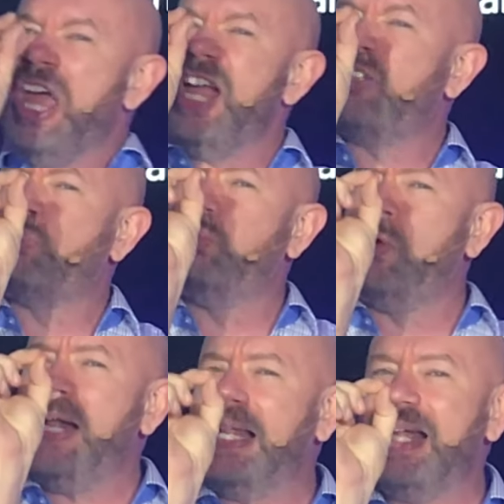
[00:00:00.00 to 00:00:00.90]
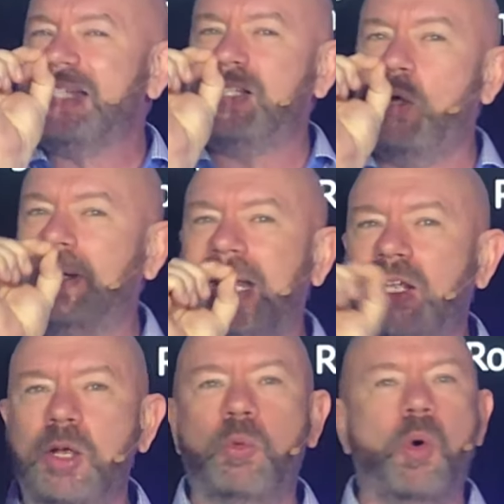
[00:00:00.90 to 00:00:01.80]
It's really so little
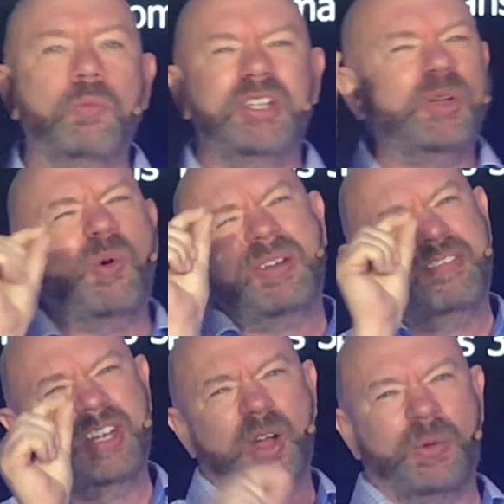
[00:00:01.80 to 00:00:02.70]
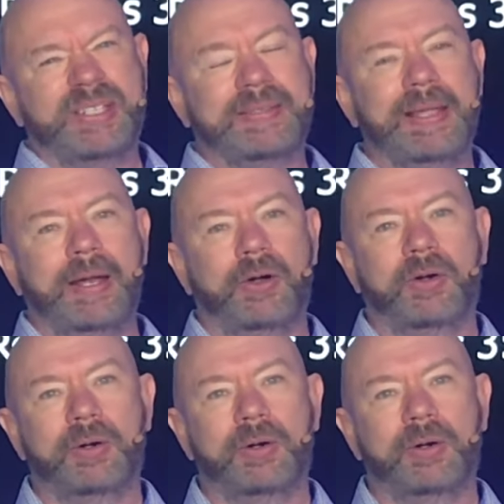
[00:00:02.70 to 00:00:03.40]
you won't even know it's there.